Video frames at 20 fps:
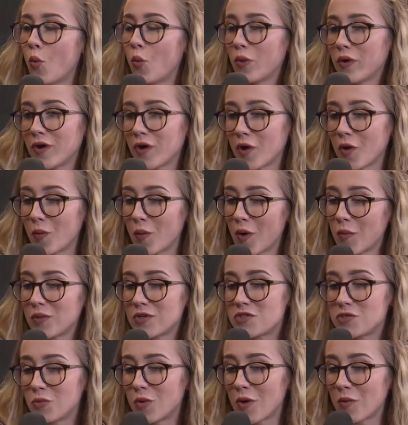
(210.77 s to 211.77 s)
You know, what
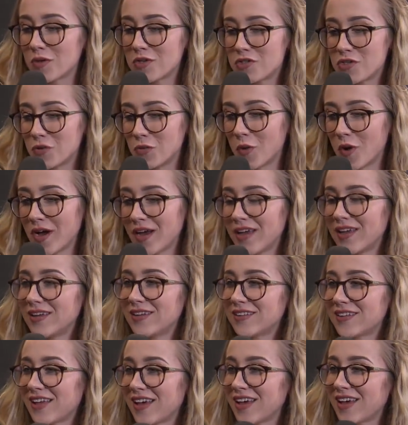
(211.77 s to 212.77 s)
would you, what would you want,
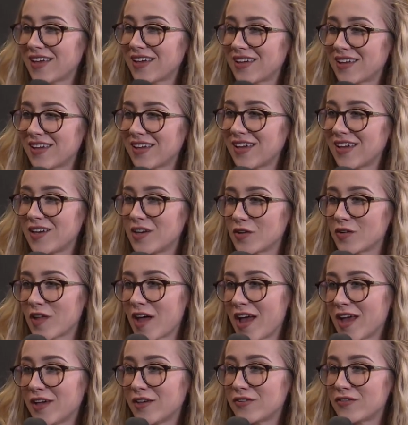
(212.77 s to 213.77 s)
like, in your
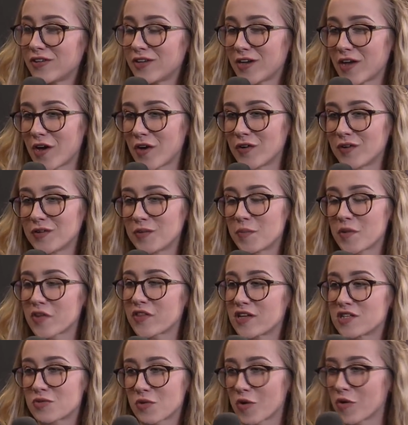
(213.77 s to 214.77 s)
life? You know,
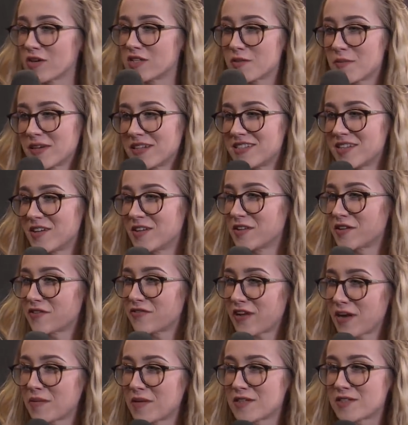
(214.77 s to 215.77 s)
birthdays were always a big deal in their
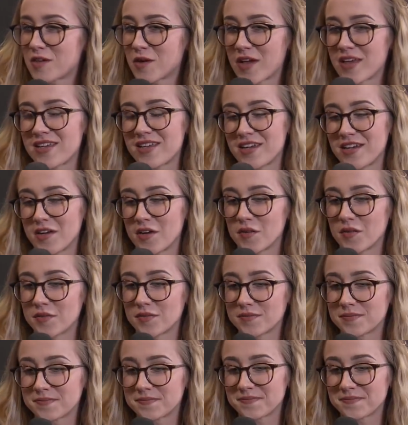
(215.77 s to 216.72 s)
family, so I, you know,